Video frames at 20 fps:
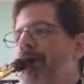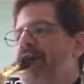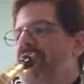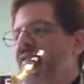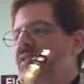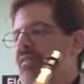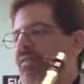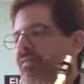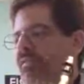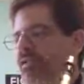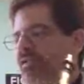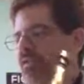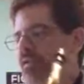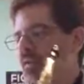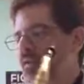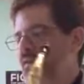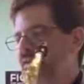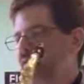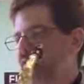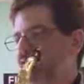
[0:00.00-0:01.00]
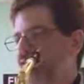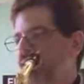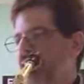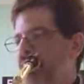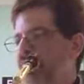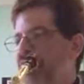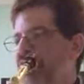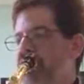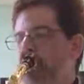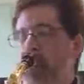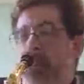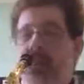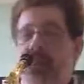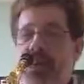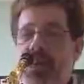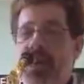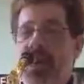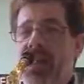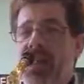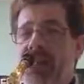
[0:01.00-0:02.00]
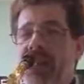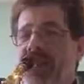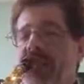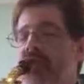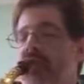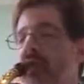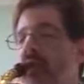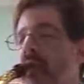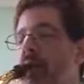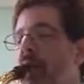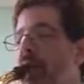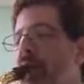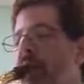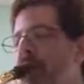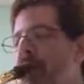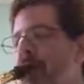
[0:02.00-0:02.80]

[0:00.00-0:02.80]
Just the first two notes, F sharp, E sharp, then add the C sharp.